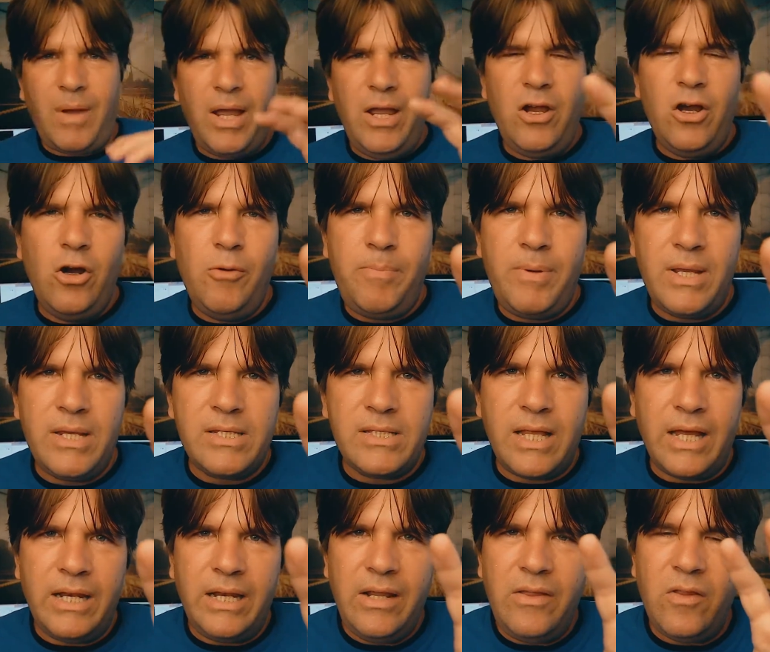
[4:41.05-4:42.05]
my hope is
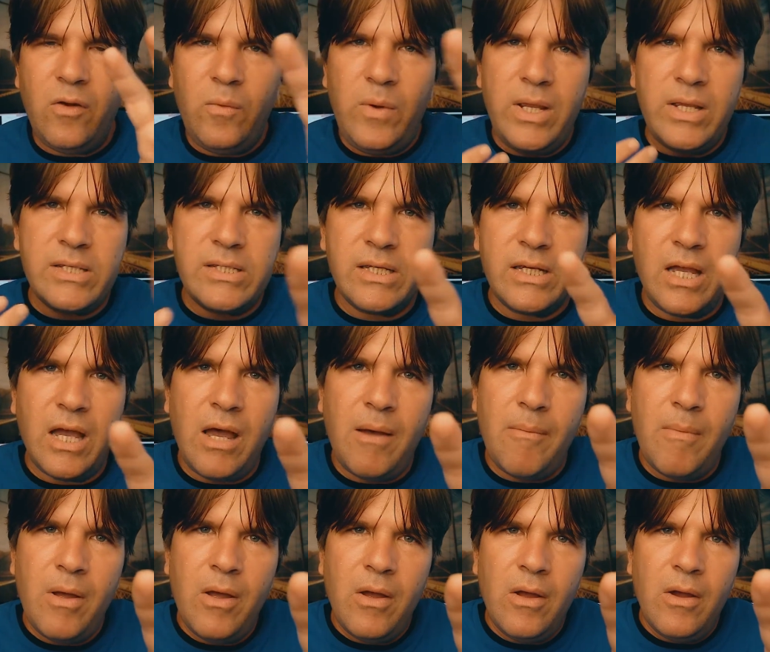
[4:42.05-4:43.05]
that in the weeks to
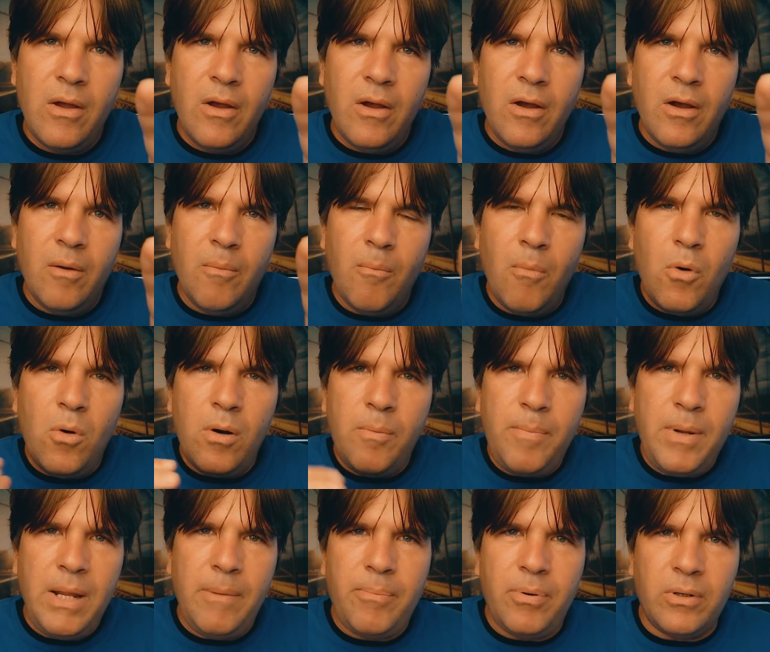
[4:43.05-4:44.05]
come, more
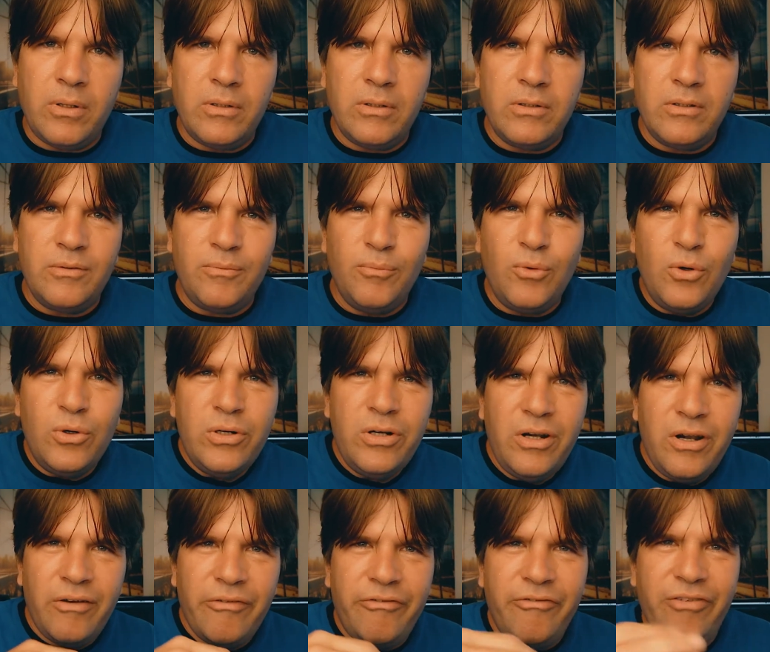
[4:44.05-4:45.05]
people,
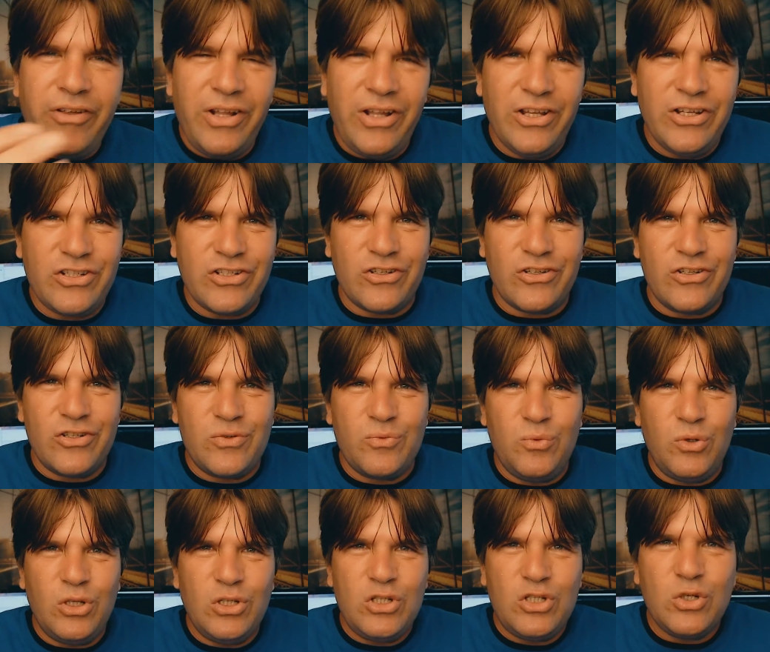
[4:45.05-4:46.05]
more villagers
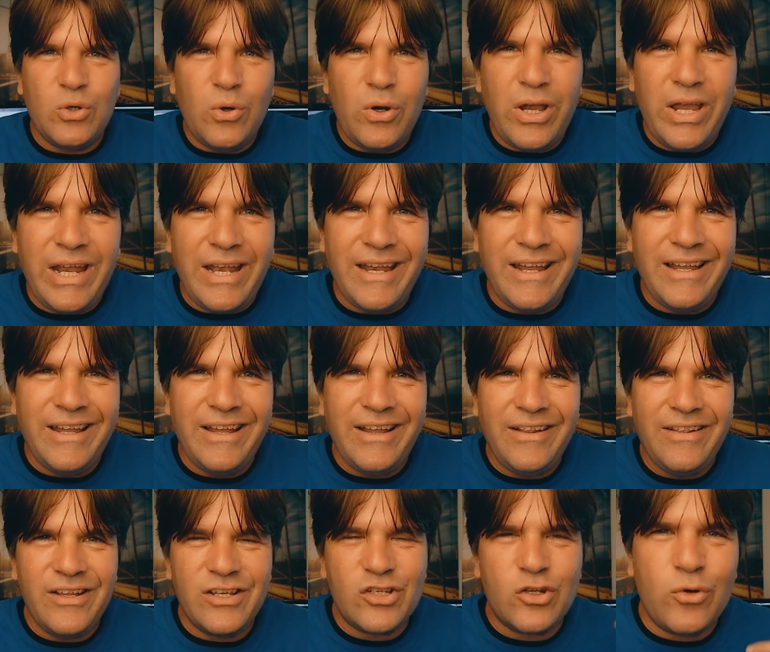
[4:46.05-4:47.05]
will join
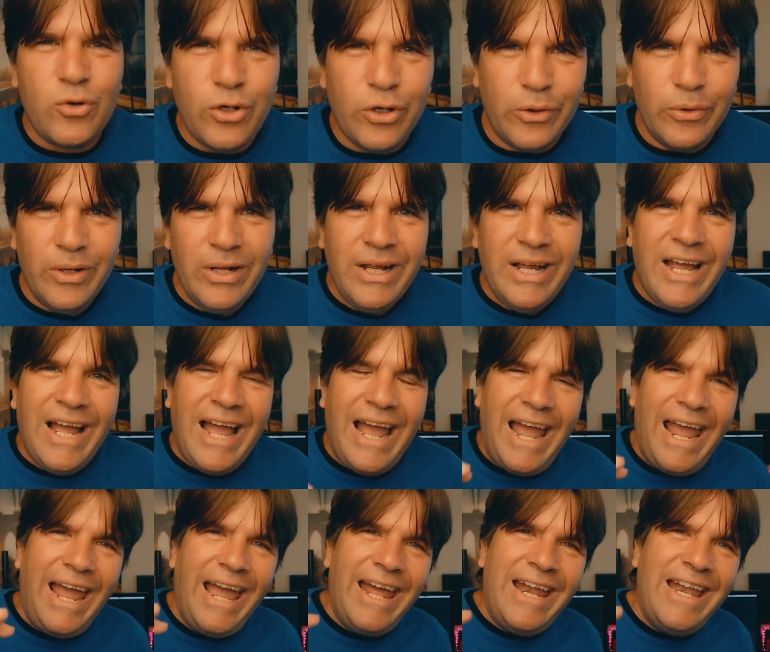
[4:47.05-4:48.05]
this crew
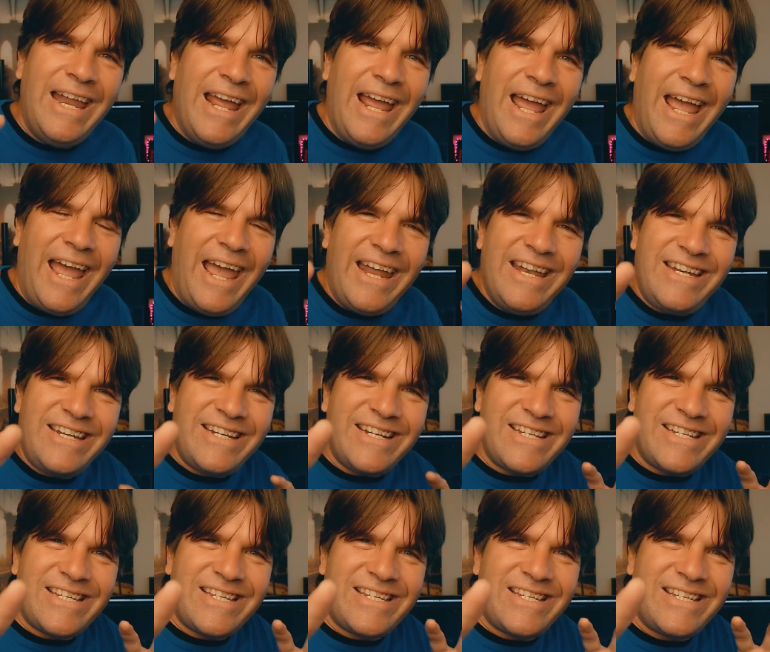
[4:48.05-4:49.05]
and to
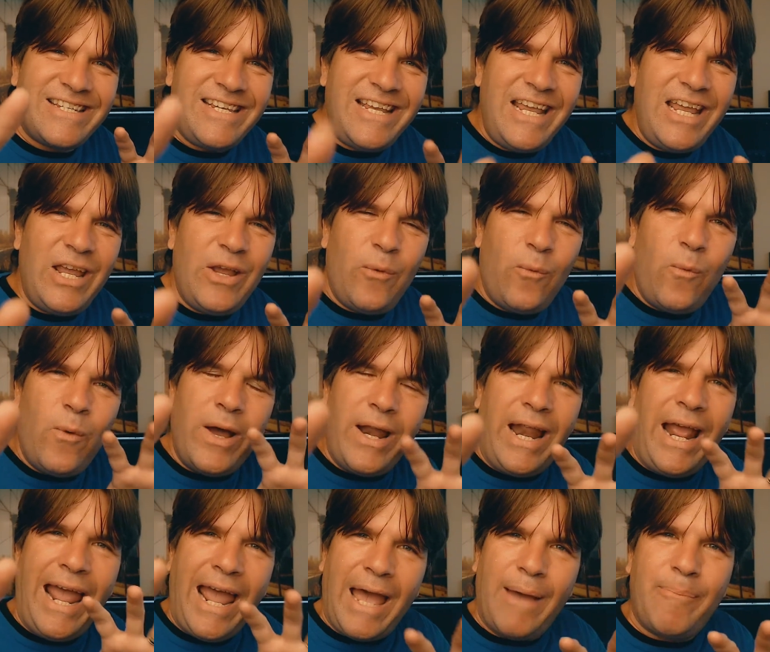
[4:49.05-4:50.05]
see what
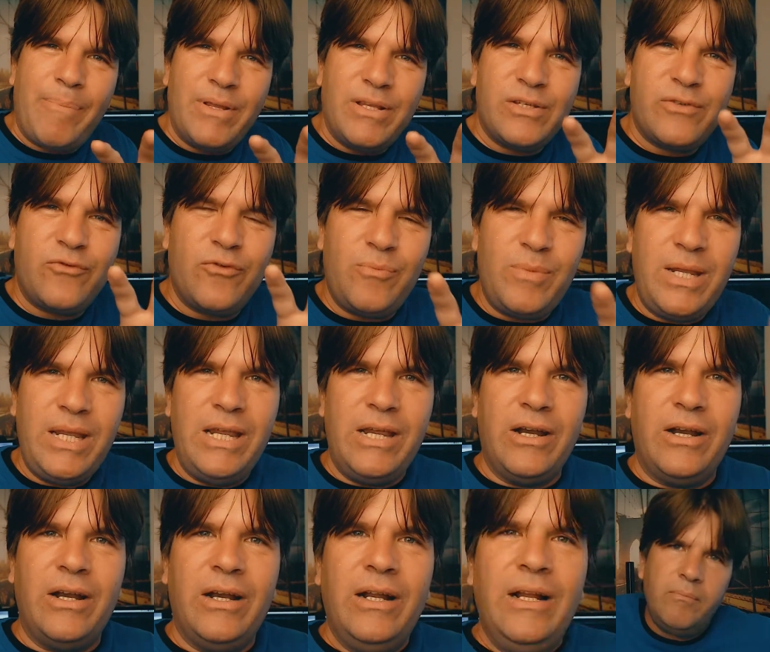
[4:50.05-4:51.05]
happens from
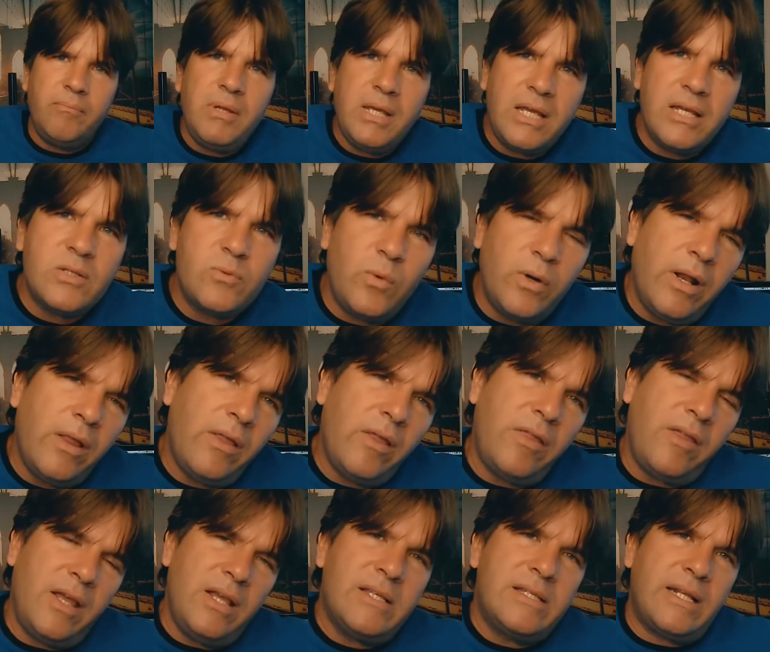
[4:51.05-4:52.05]
here. Because one of the
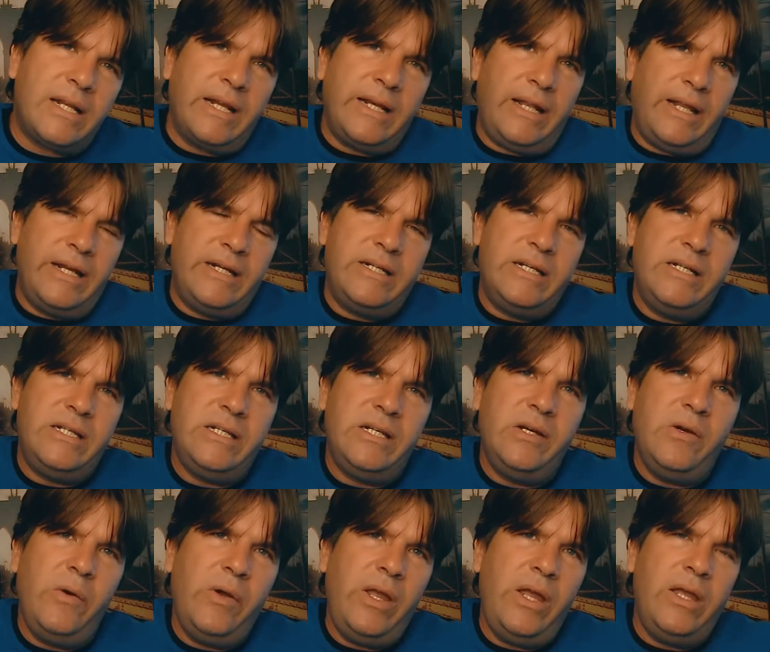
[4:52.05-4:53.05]
things that I'd like to
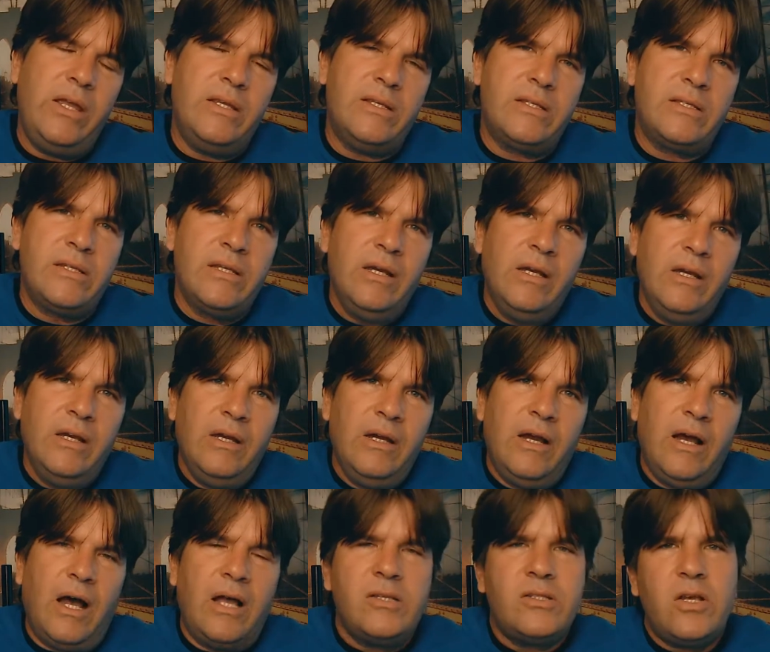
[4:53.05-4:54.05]
do is
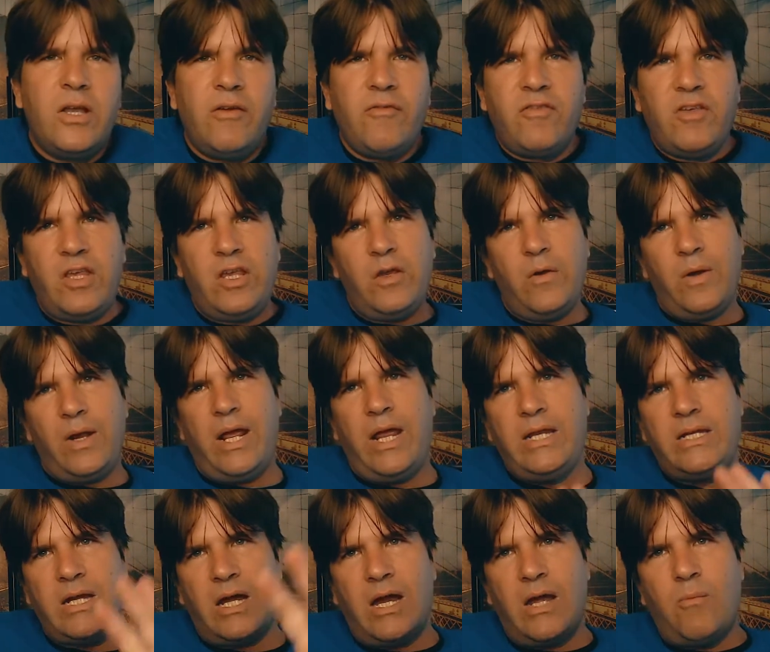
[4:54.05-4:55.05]
also have
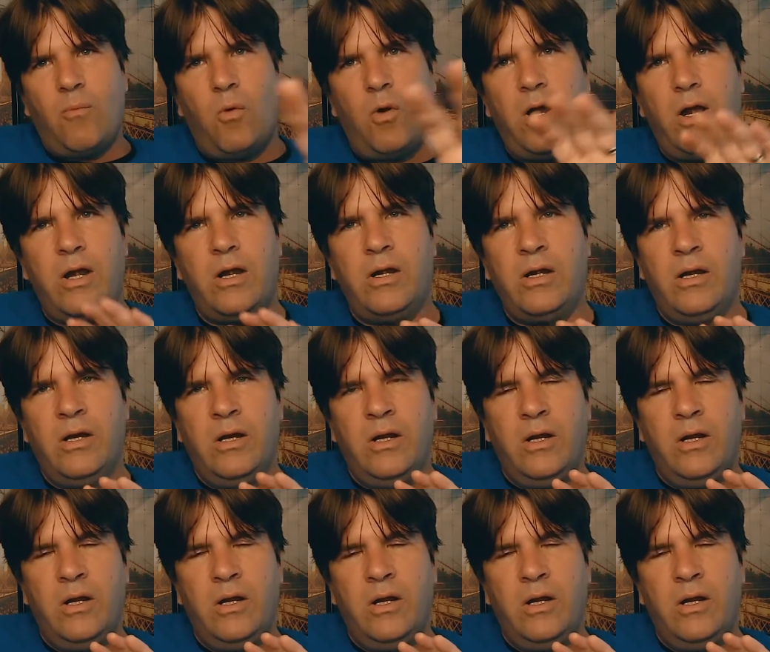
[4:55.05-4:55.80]
Q&A time where